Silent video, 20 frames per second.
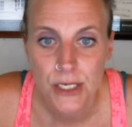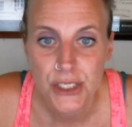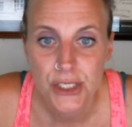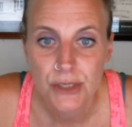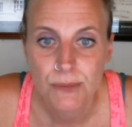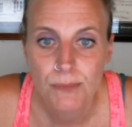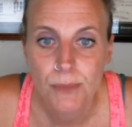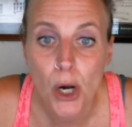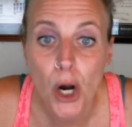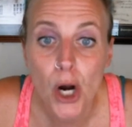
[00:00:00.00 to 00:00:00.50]

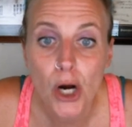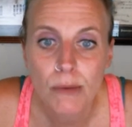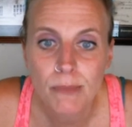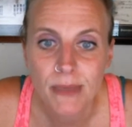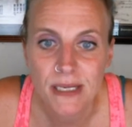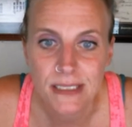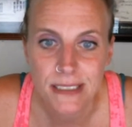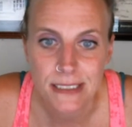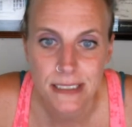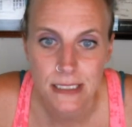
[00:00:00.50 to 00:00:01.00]

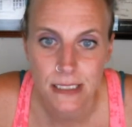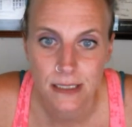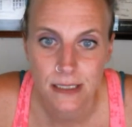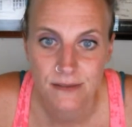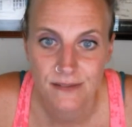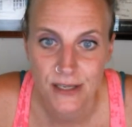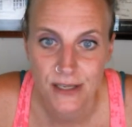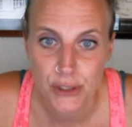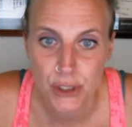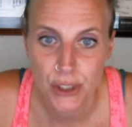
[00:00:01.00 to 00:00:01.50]
Department
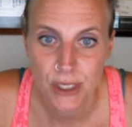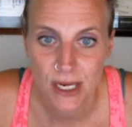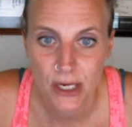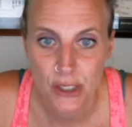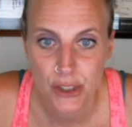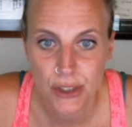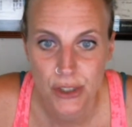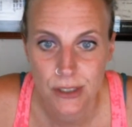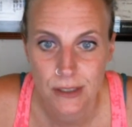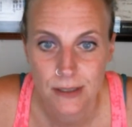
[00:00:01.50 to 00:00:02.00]
of
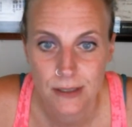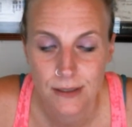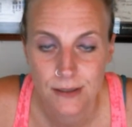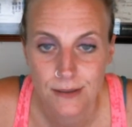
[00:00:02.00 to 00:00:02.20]
Education?